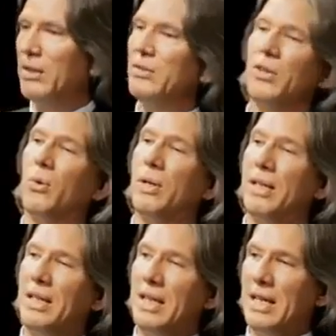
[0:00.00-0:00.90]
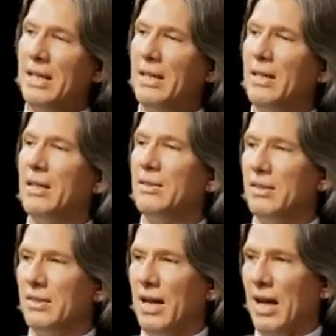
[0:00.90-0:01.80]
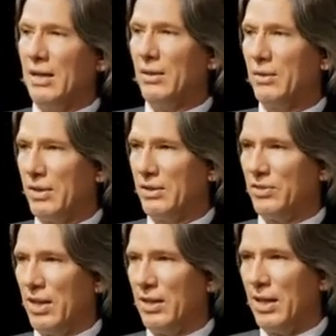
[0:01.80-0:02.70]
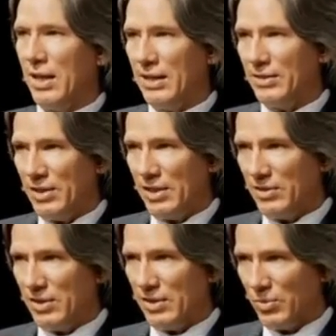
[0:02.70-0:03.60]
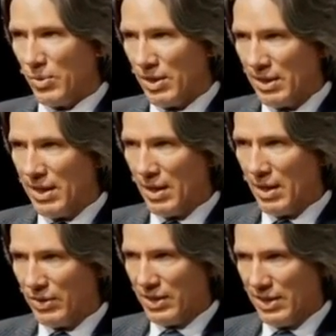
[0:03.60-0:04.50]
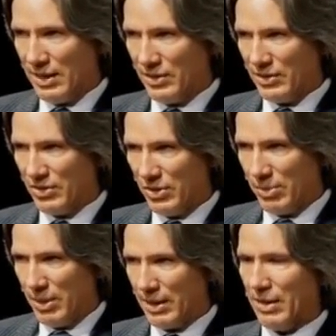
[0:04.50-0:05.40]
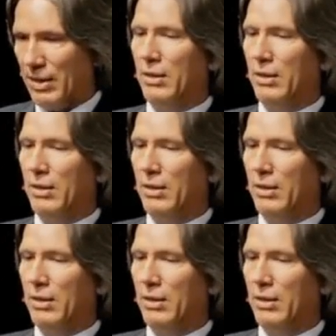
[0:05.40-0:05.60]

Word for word: So we need to dial this in, and it's easy. It's one healthy digestion pack